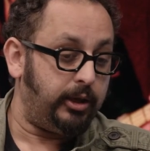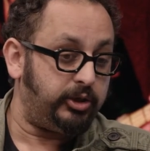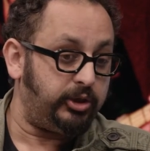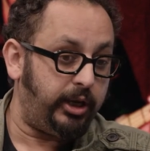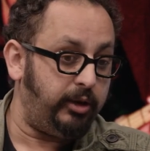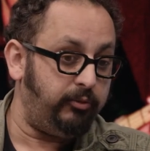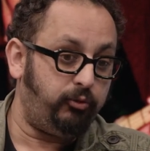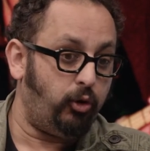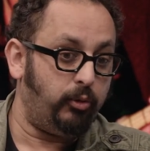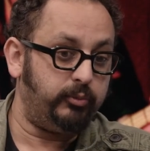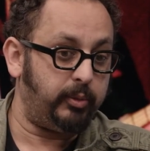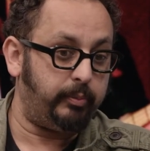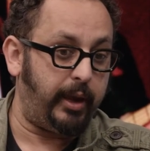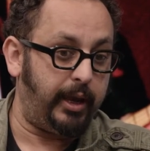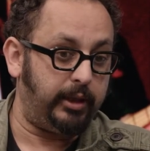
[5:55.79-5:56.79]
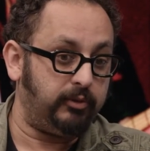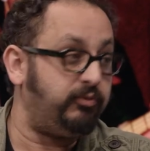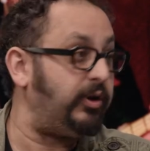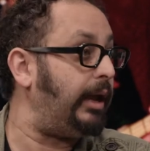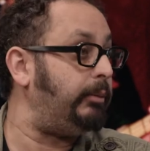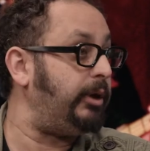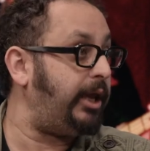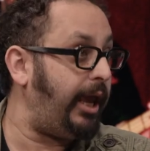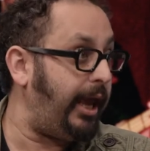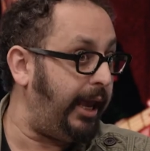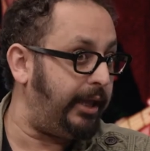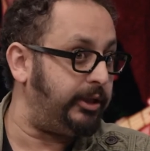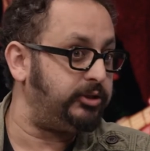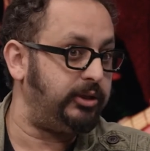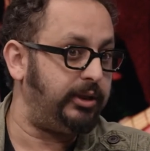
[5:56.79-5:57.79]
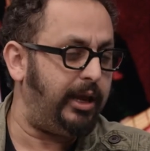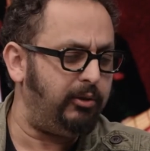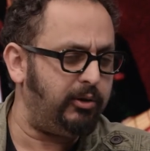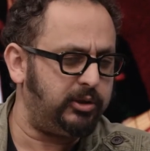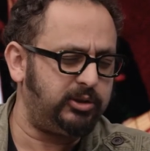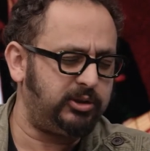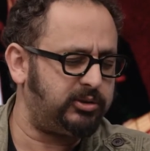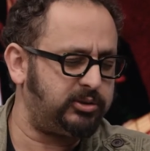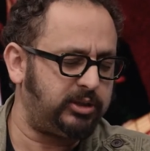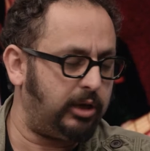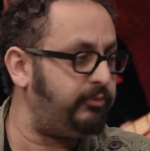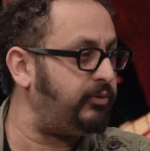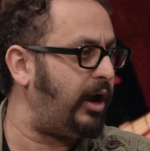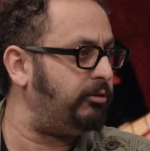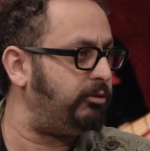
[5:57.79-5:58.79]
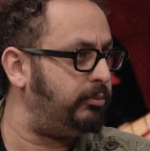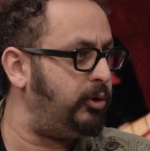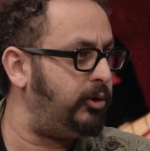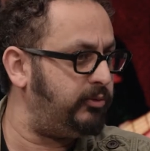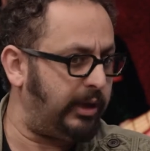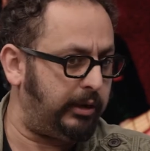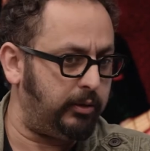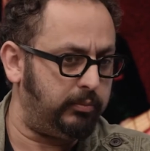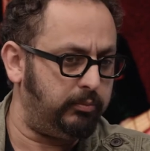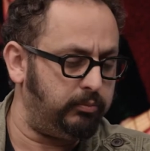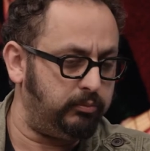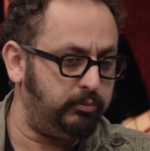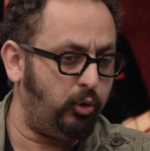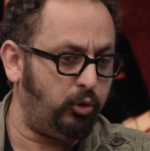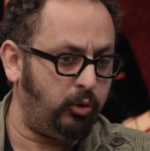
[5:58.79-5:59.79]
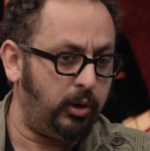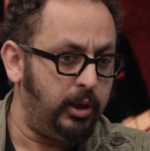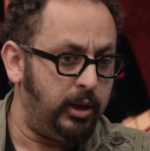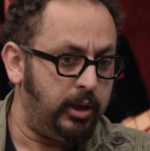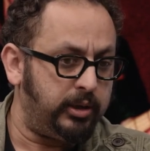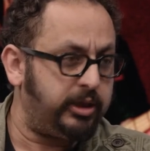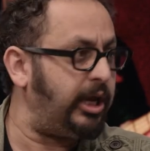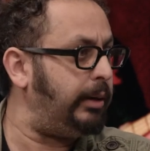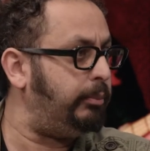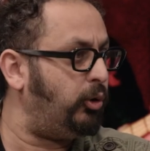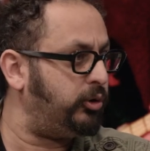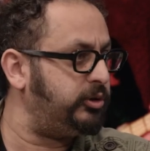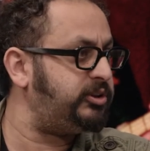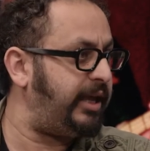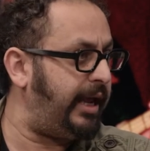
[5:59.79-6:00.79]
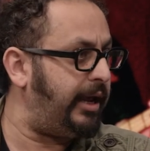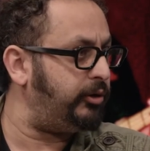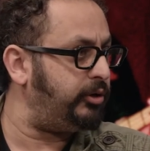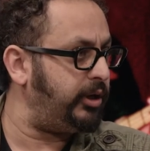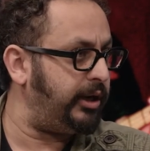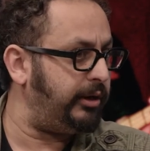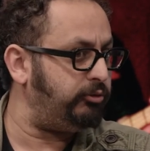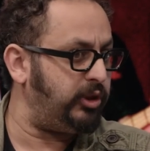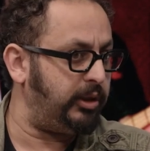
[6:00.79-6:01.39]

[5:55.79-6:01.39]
She formed a band, the Flaming Hands, and they were just so far removed. They were more keyboard sounding and